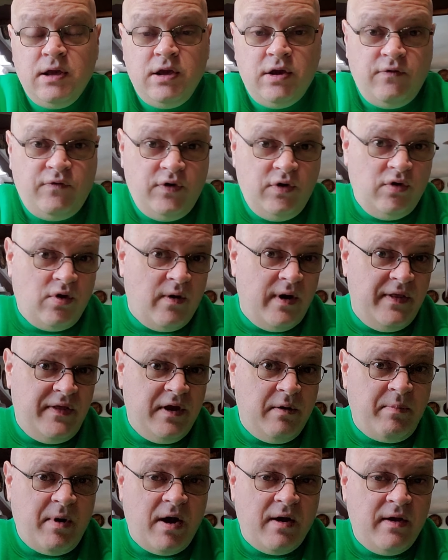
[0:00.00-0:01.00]
if you know
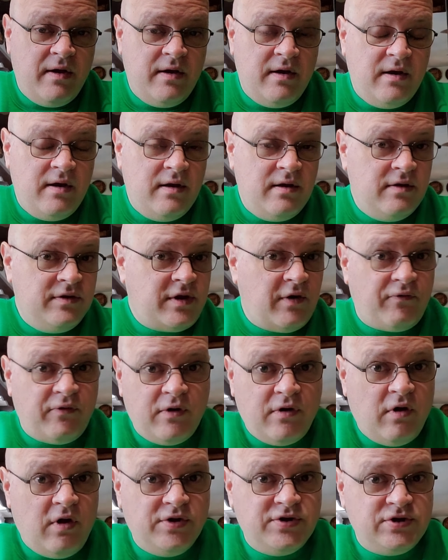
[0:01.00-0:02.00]
anything about
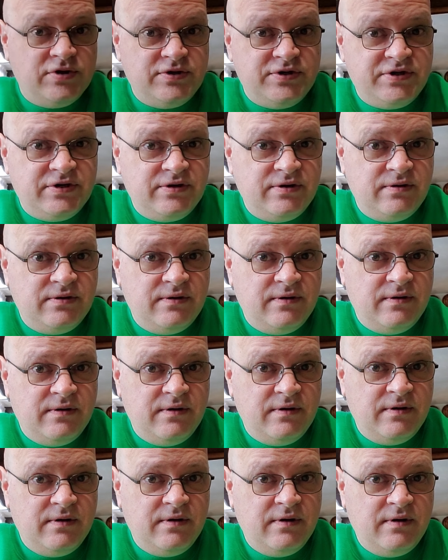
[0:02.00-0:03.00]
different cultures,
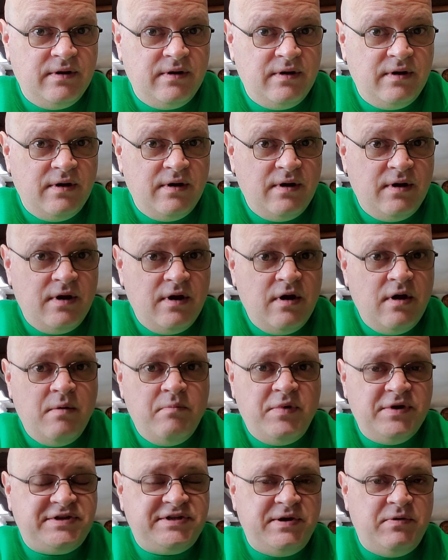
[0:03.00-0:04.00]

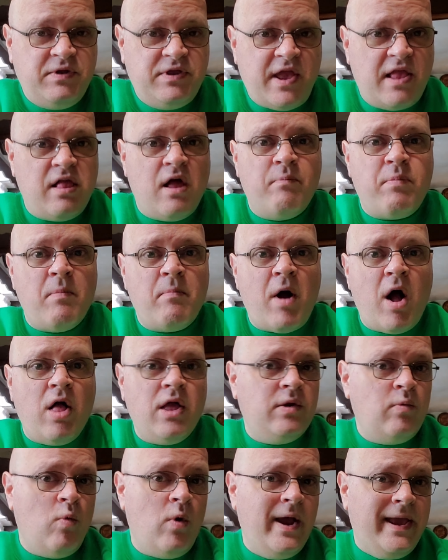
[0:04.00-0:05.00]
but see, they lump them all
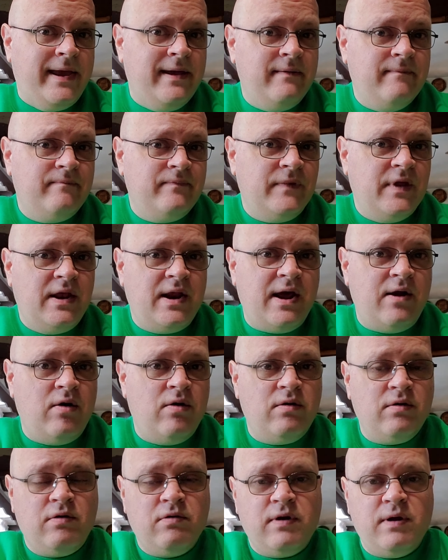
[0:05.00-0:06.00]
in white, and I
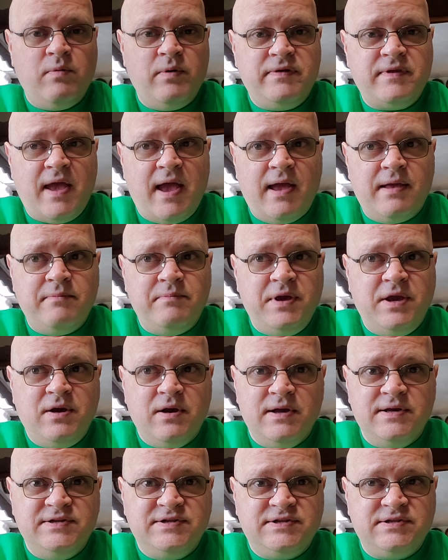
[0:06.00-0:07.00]
don't agree with that
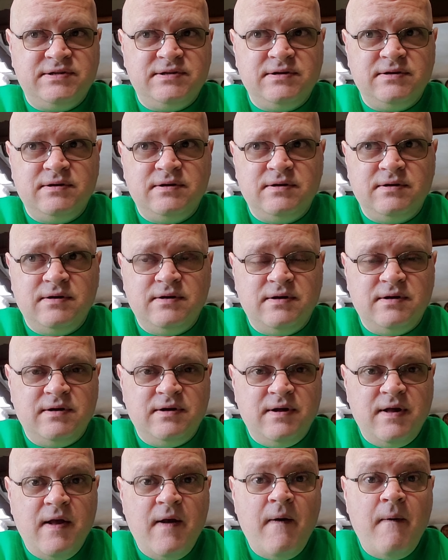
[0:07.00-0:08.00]
because
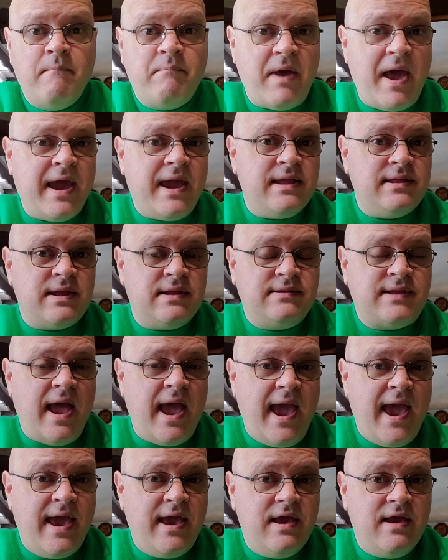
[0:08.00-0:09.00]
back in the
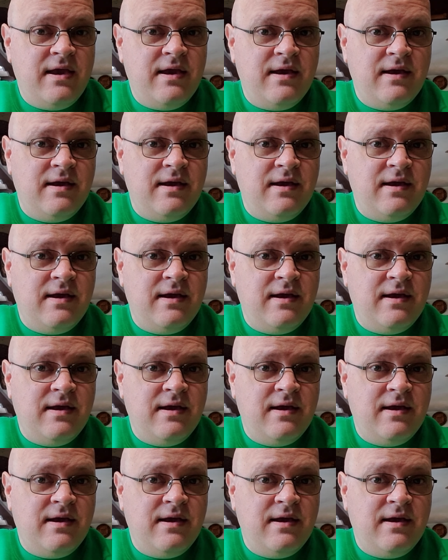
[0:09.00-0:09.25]
day,